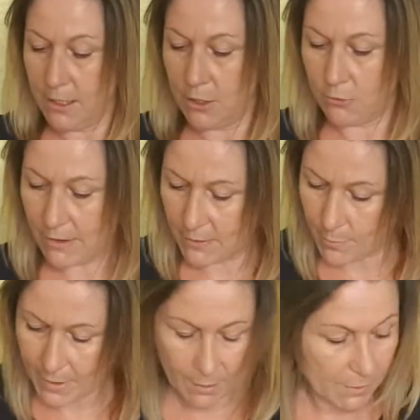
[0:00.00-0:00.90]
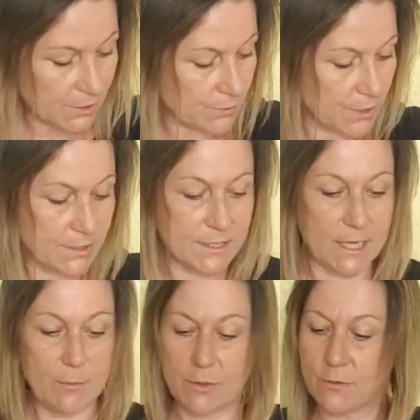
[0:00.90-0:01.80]
Look around the back, make sure those
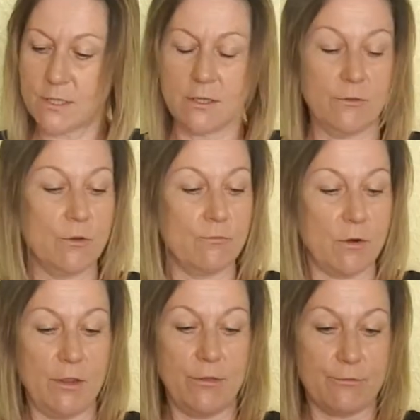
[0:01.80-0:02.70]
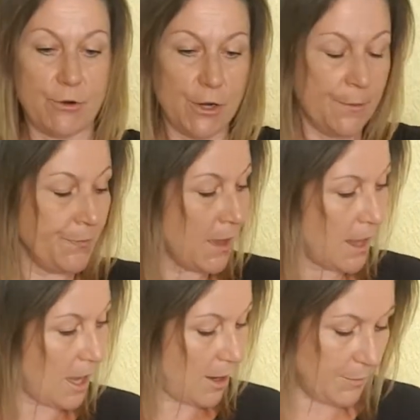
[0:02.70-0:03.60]
staples have gone right through.
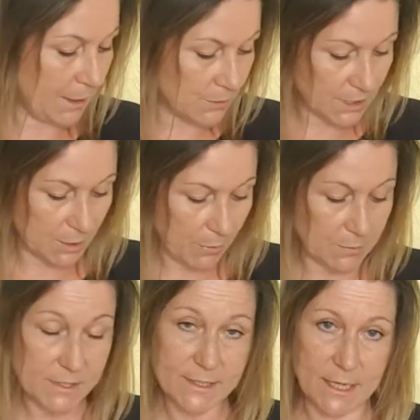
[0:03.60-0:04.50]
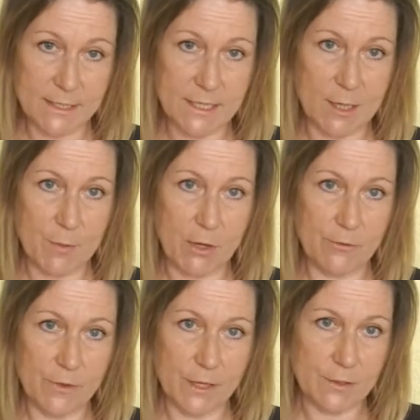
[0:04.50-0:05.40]
Now I'm just going to pop some sellotape
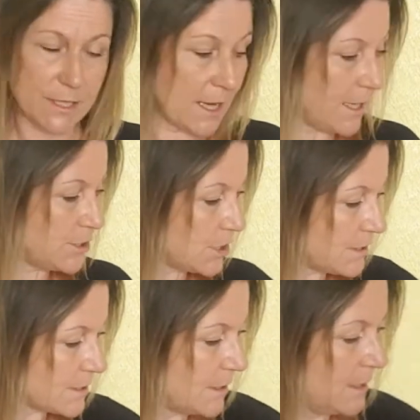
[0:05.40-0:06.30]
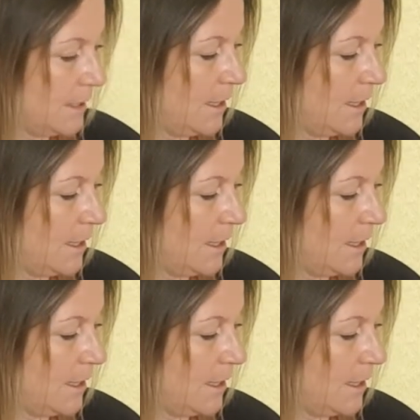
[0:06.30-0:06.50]
over those edges,